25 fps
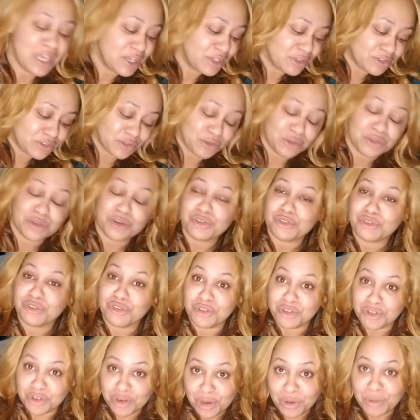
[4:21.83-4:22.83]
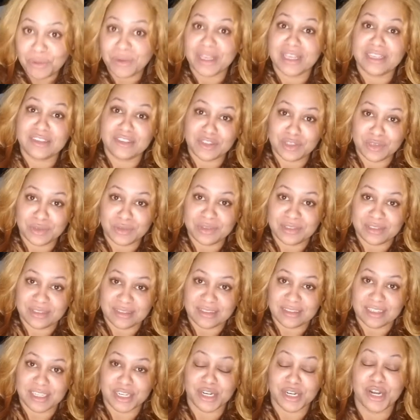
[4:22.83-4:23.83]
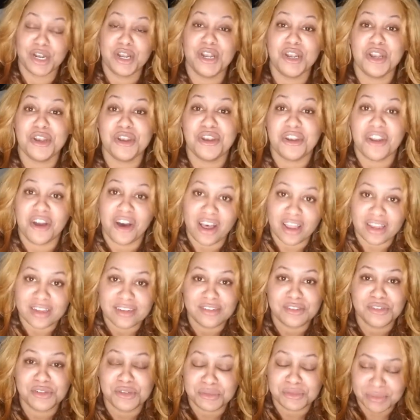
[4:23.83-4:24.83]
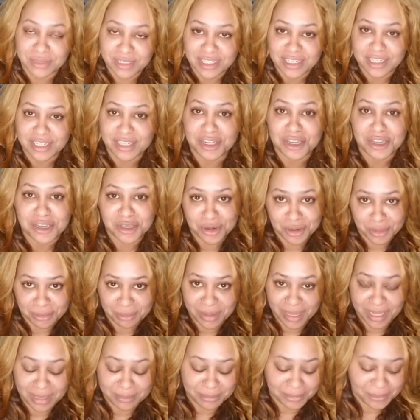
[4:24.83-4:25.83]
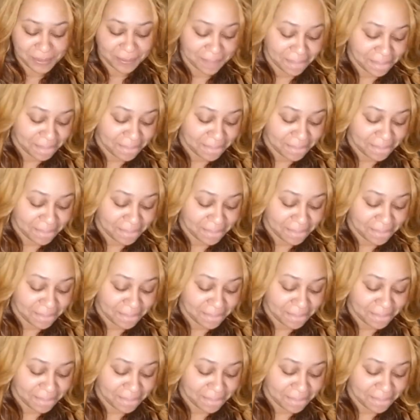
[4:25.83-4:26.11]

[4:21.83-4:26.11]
So there's no excuses here not to read your Bible.